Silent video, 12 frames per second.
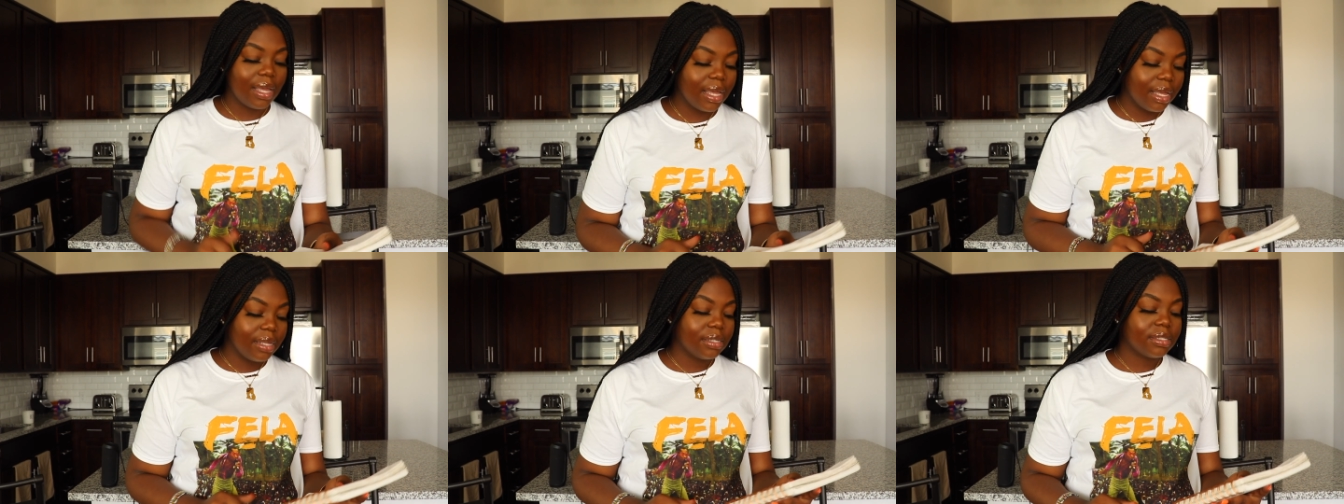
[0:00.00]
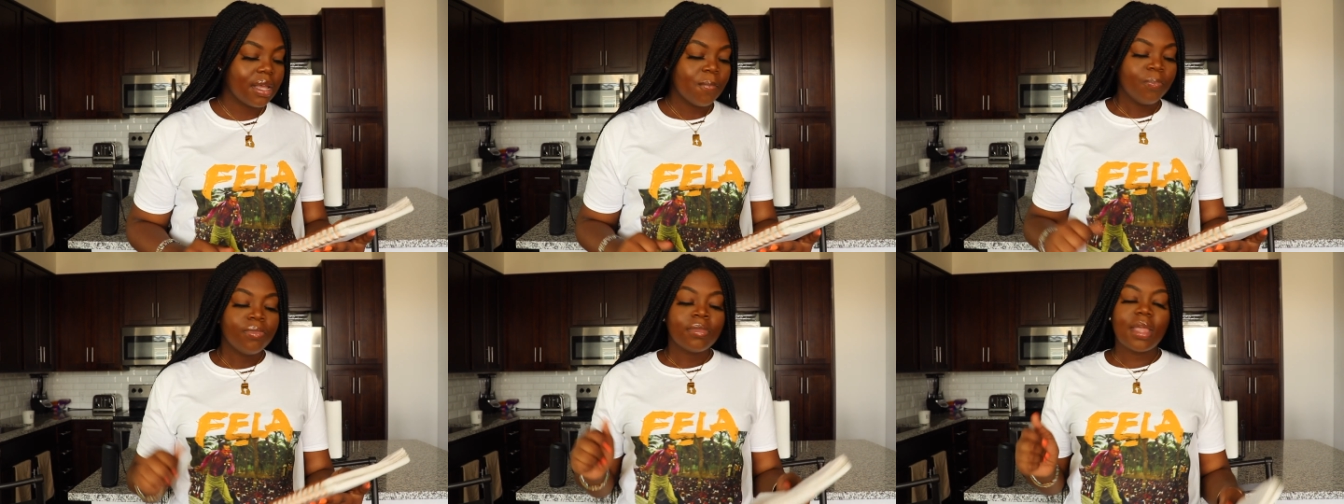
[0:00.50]
is
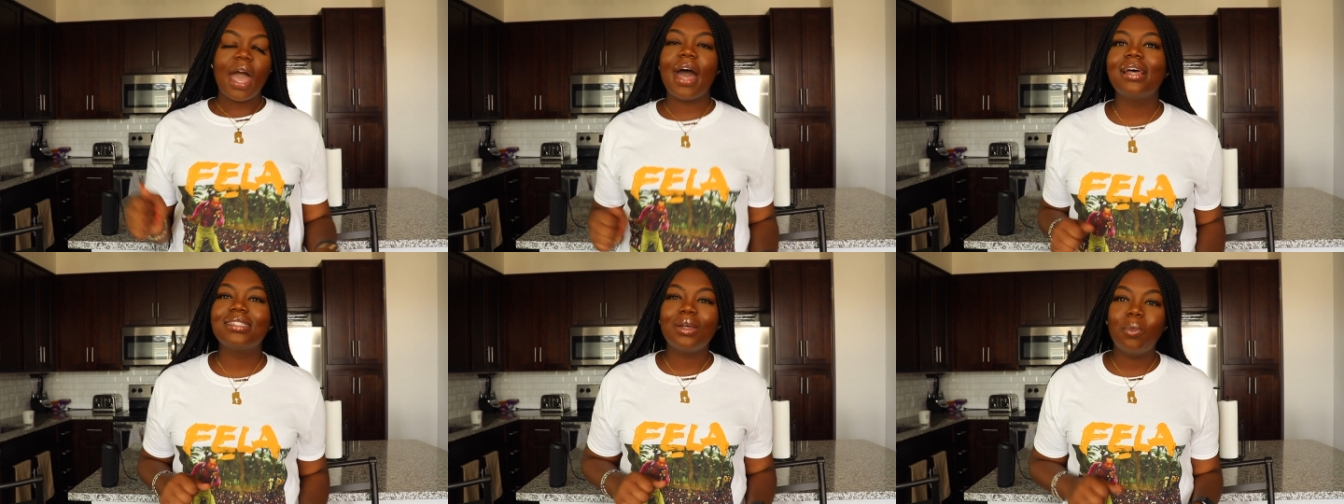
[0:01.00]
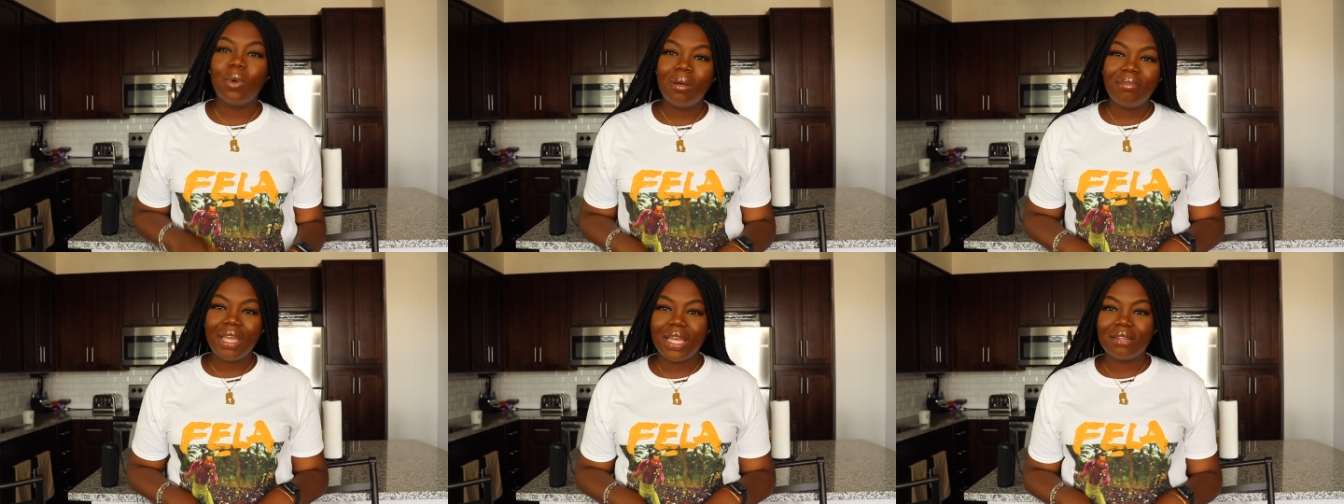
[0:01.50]
as a
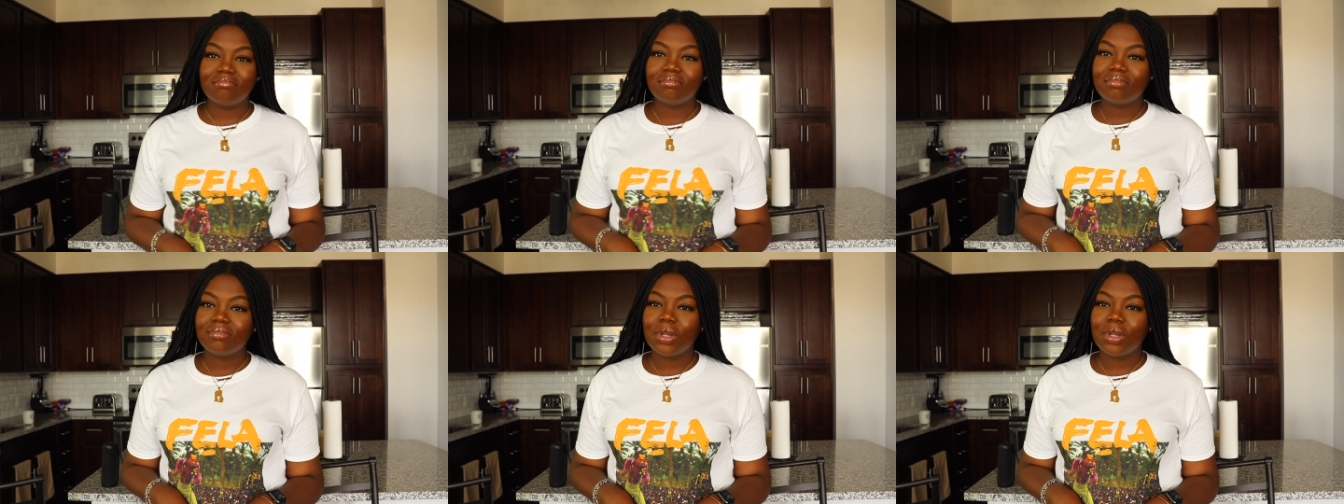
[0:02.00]
woman,